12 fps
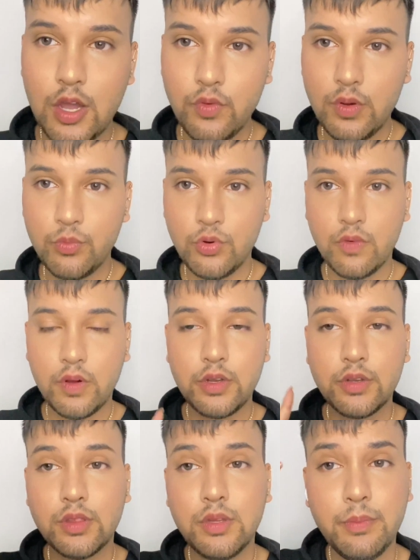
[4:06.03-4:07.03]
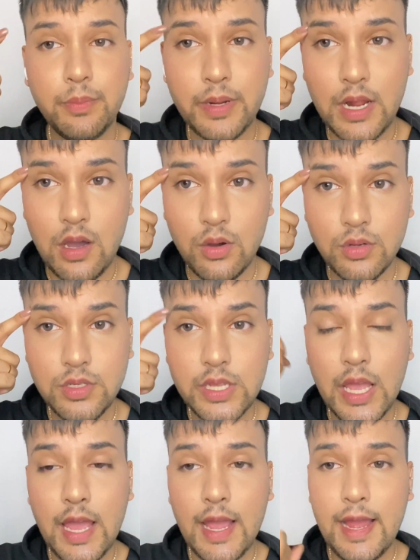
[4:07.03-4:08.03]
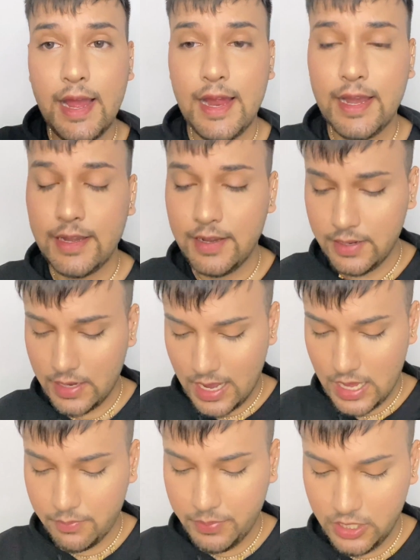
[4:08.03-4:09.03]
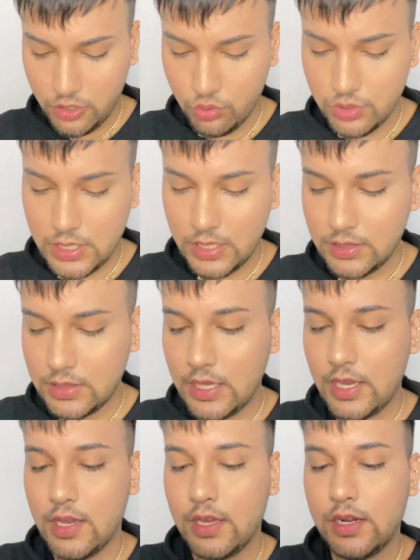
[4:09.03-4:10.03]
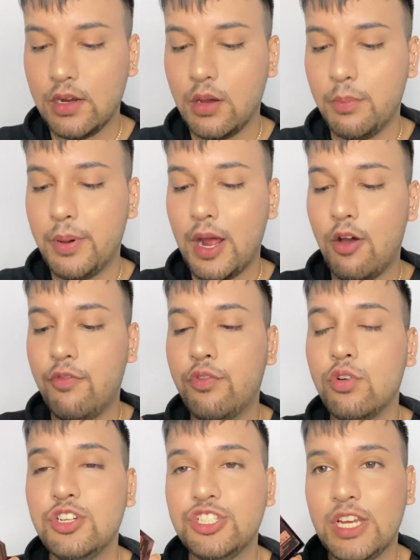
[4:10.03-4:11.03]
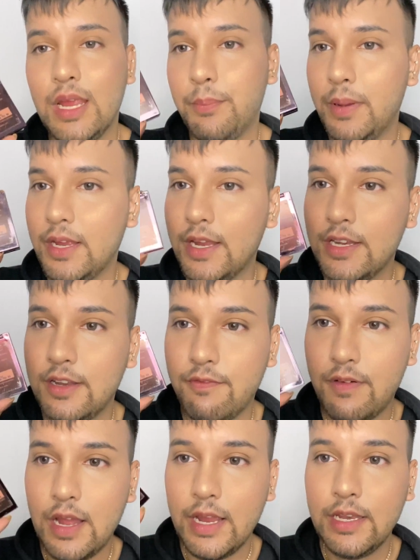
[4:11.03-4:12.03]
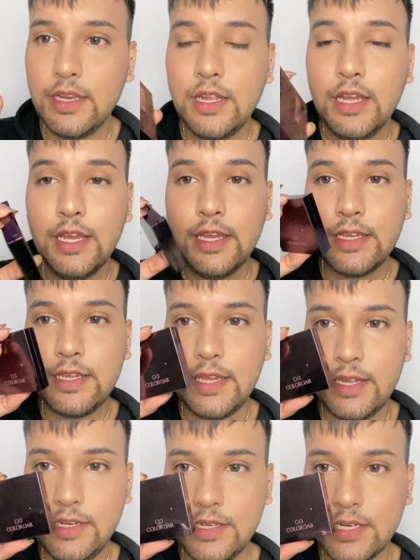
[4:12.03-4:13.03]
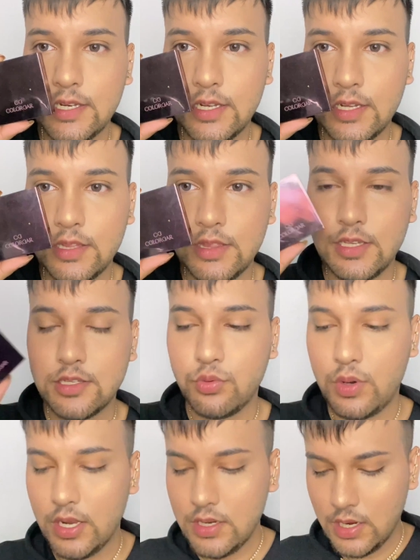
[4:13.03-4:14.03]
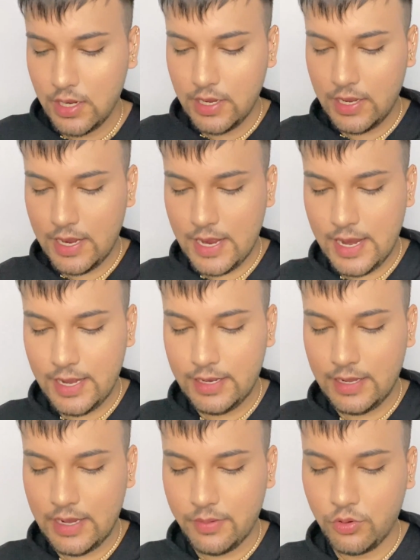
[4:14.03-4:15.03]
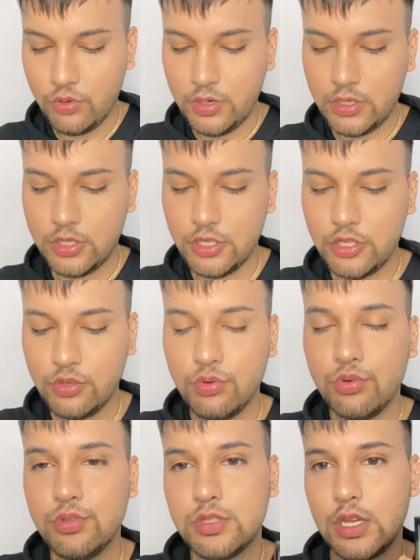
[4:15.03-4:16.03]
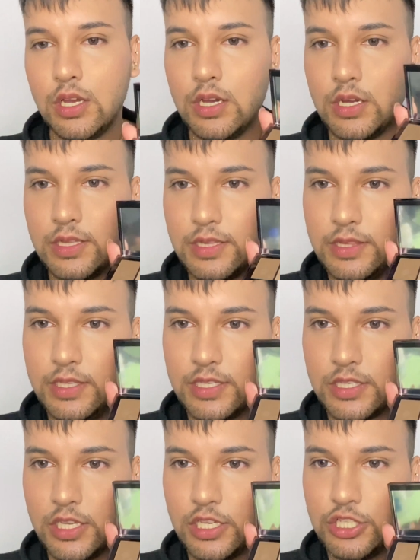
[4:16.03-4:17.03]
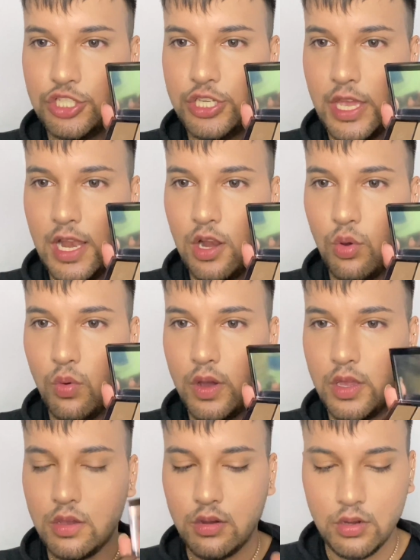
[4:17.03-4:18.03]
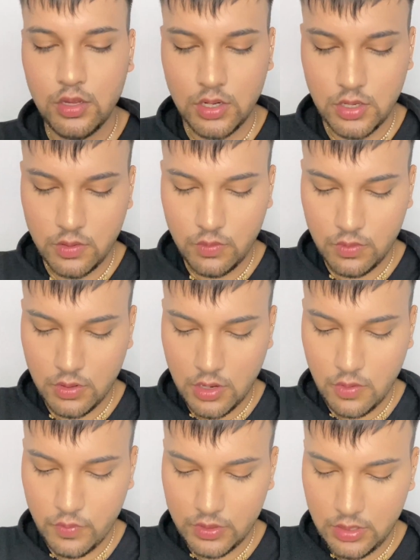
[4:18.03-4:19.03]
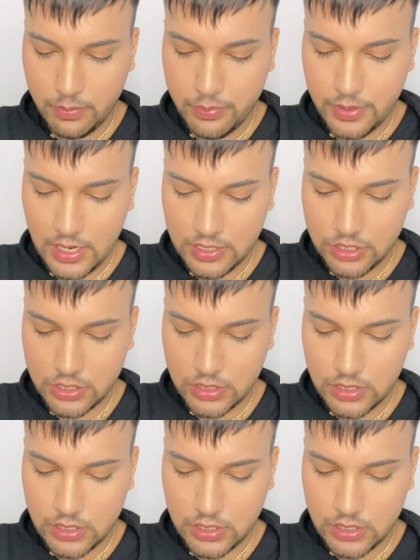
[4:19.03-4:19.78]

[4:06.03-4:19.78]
we'll move on to the brows, and I'll be using their Browful Shaping and Define Kit, this one, and I'm going to use this gel over here with the brush